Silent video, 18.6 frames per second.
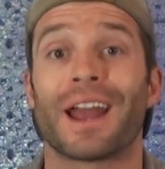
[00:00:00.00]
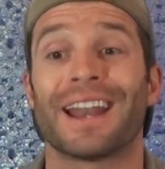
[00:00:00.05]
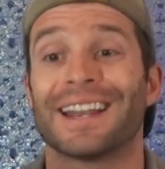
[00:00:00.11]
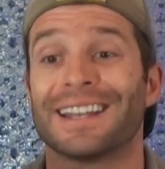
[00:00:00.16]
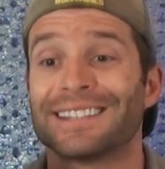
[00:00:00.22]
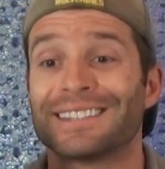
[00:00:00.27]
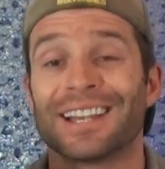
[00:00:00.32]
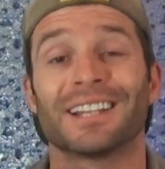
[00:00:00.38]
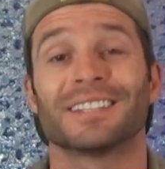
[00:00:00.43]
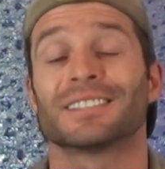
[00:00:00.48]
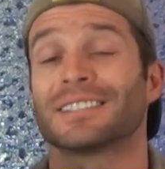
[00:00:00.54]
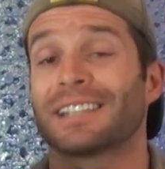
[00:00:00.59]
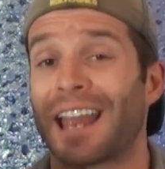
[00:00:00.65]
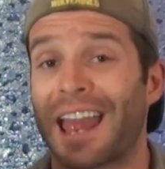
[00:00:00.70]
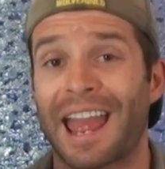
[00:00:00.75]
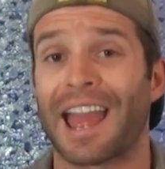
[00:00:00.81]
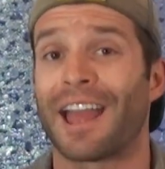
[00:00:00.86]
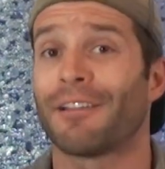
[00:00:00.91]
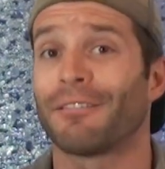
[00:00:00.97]
and it doesn't
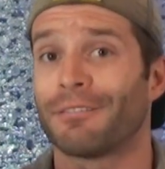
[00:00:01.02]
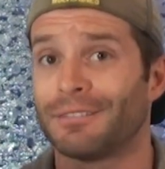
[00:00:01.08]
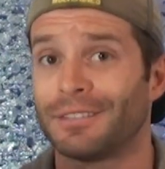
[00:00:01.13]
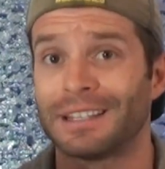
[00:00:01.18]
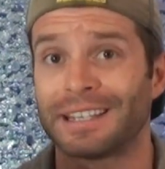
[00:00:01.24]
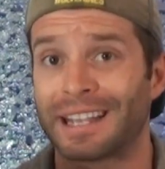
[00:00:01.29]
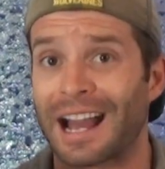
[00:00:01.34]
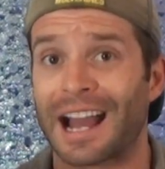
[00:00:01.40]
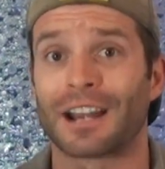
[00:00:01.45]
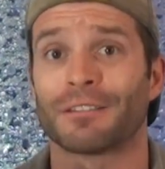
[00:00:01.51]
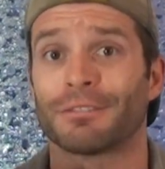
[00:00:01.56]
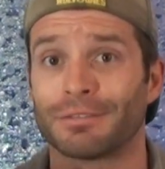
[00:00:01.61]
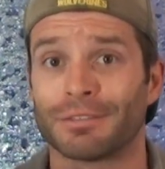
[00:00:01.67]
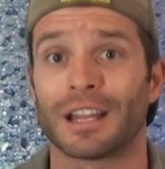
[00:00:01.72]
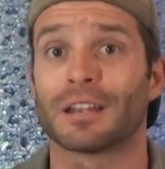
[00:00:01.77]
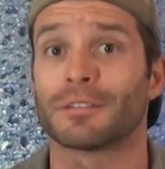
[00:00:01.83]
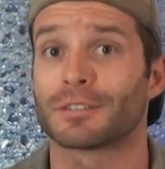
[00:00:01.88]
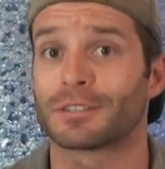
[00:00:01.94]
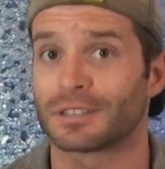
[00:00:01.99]
have the kind of
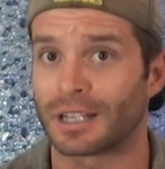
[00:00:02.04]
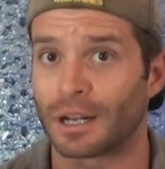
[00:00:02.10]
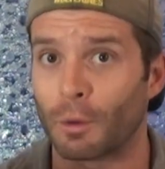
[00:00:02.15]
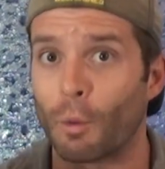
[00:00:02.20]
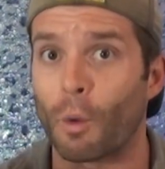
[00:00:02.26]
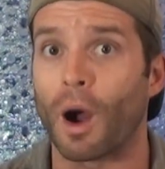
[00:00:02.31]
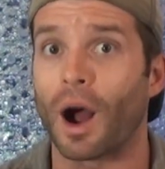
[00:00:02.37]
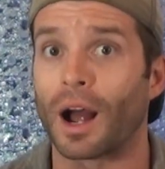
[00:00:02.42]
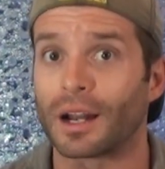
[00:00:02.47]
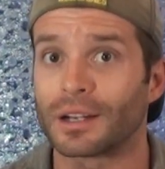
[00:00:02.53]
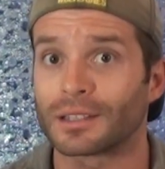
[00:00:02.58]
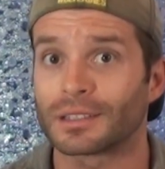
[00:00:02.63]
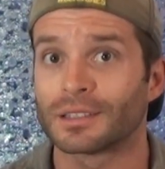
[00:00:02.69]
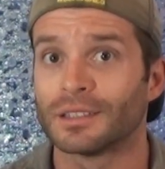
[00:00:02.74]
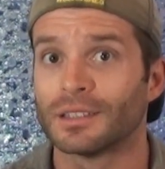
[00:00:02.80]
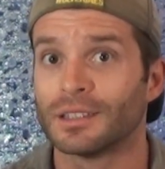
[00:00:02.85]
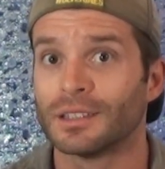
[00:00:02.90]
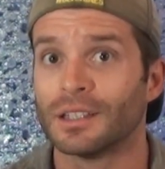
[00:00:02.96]
flavors that I want.